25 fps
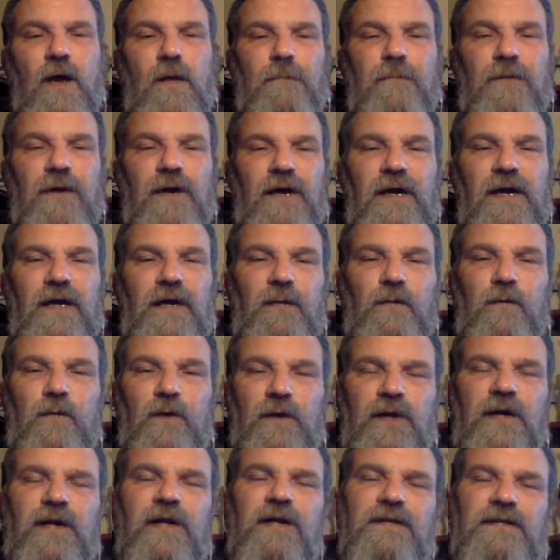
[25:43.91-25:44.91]
But we're
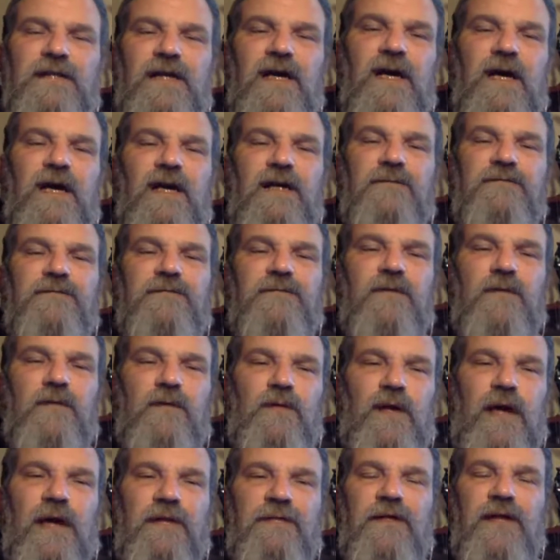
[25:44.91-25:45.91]
going to dive.
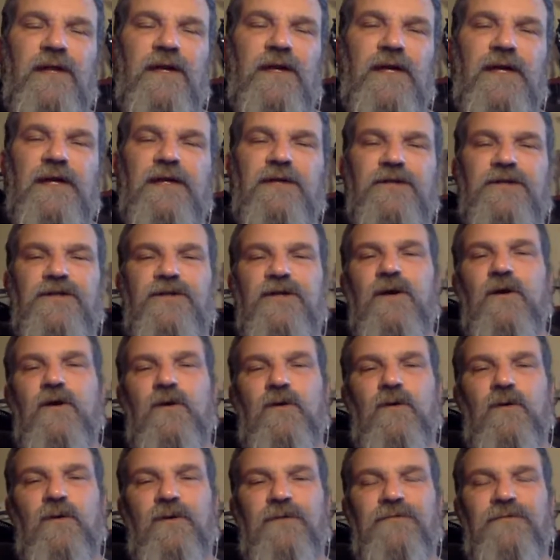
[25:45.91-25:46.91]
I think each show
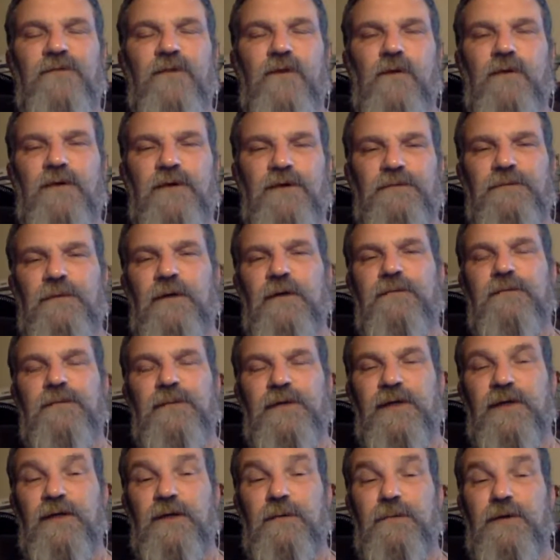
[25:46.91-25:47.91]
going forward is
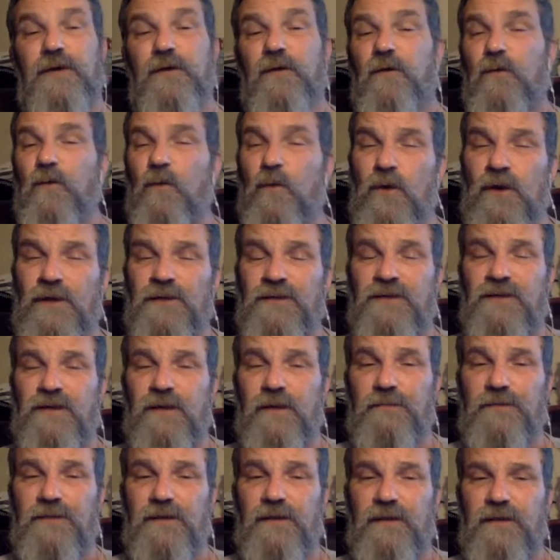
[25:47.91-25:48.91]
probably going to be on one
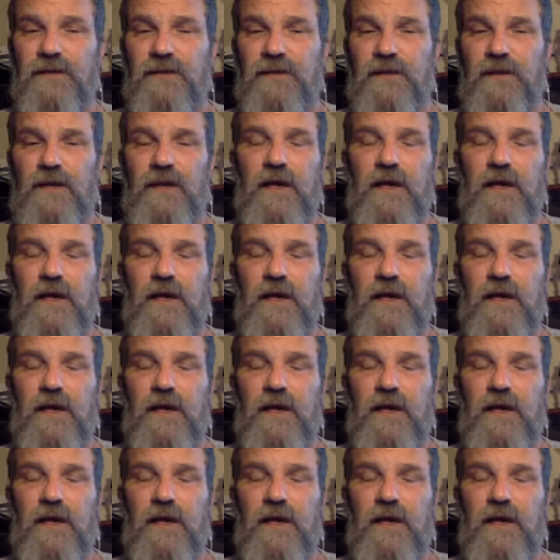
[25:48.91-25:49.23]
subject,